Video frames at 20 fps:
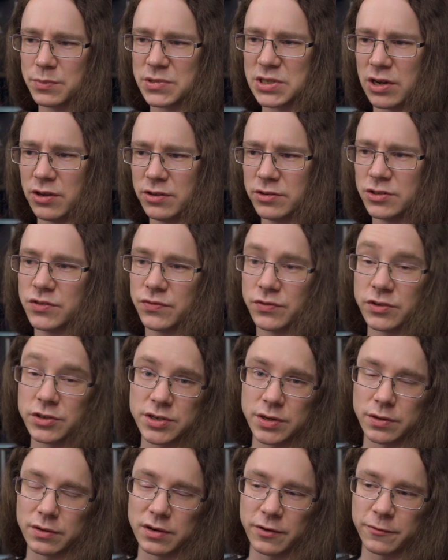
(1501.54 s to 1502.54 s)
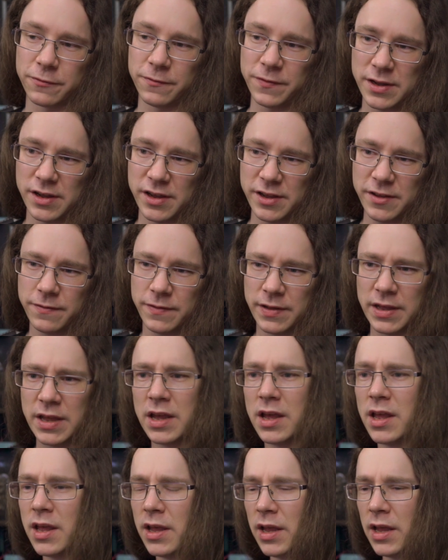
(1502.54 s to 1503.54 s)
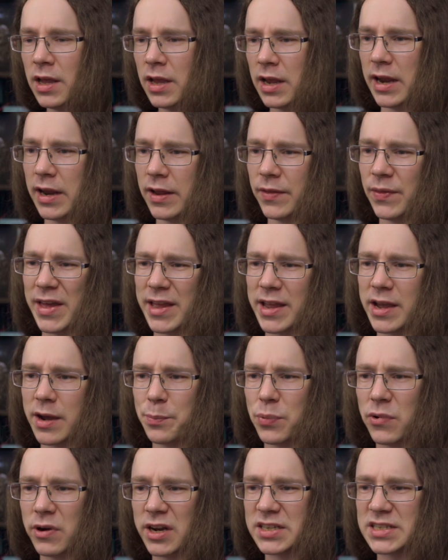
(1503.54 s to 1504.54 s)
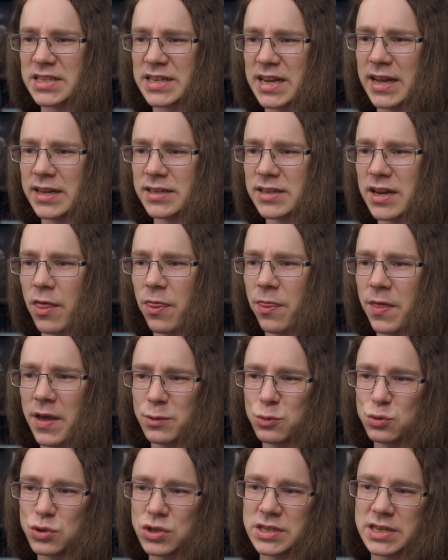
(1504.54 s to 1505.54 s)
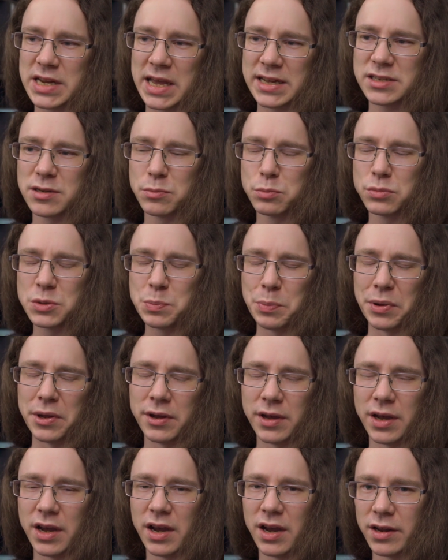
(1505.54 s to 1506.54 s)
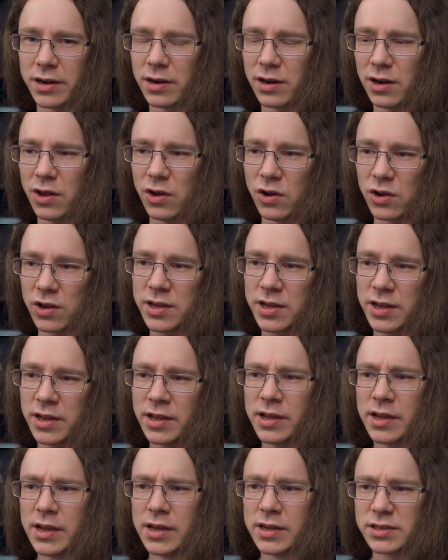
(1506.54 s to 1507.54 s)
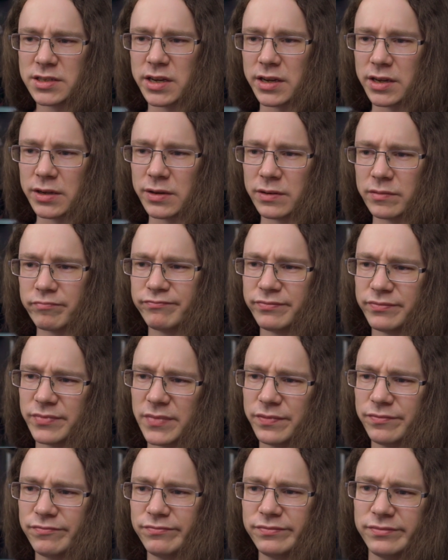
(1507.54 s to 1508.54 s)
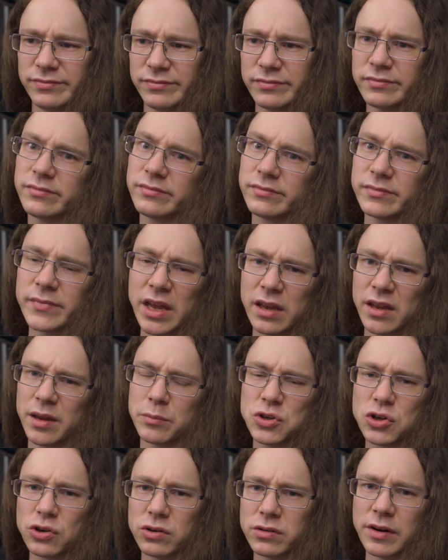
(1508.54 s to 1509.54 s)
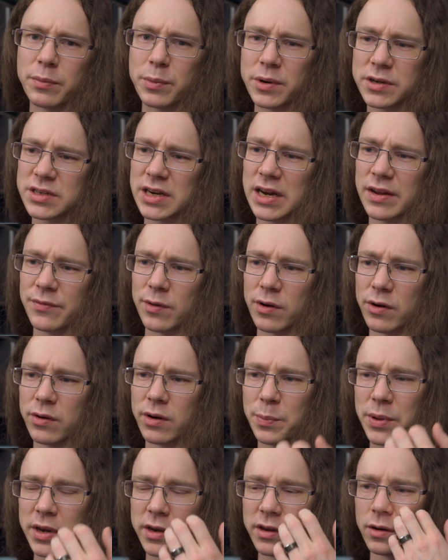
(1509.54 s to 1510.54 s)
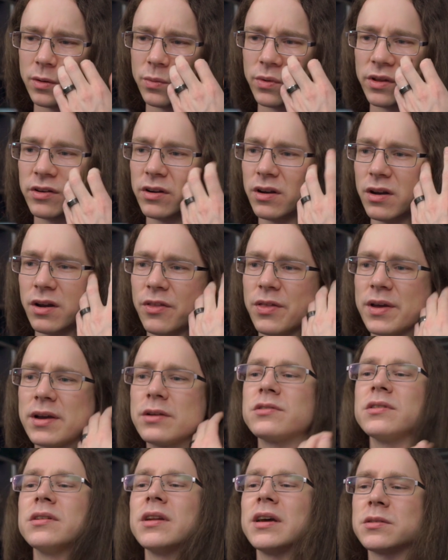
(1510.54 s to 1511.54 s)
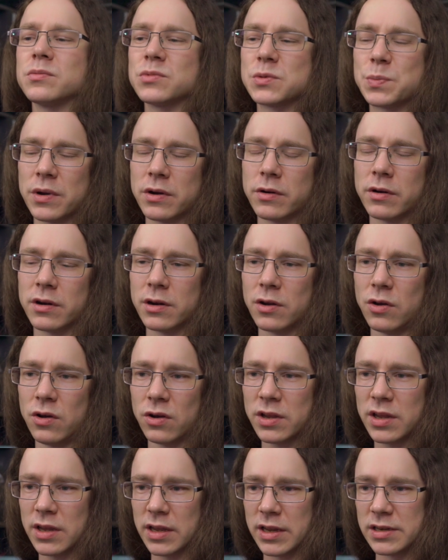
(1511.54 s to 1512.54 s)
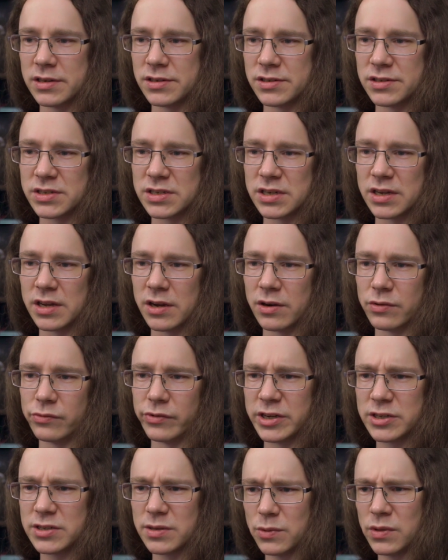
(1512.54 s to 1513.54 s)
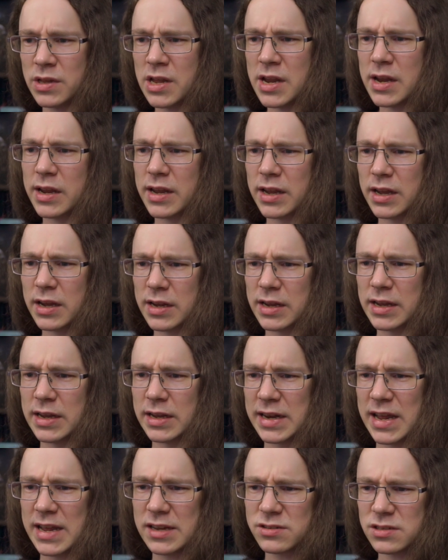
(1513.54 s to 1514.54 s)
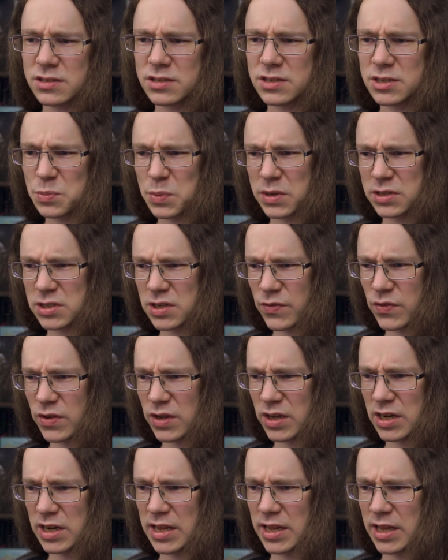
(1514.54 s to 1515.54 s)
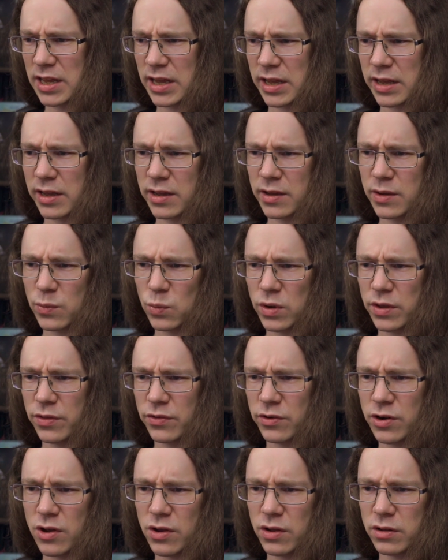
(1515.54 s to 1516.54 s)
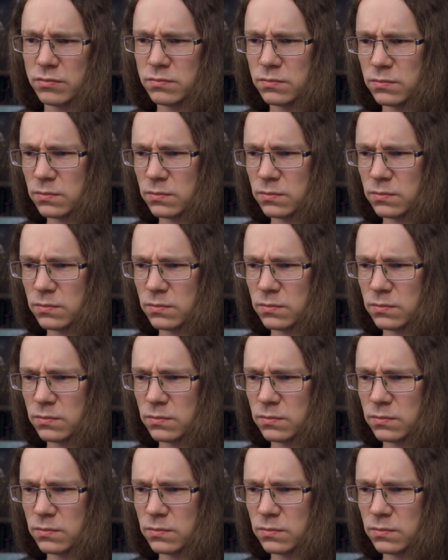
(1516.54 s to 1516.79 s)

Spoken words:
slots for a total of 5, and they are priced at 1,000 atoms per unlock. So I'm sure everybody's going to have their own opinion on whether or not 1,000 atoms per unlock is reasonable. It hasn't specified here whether or not...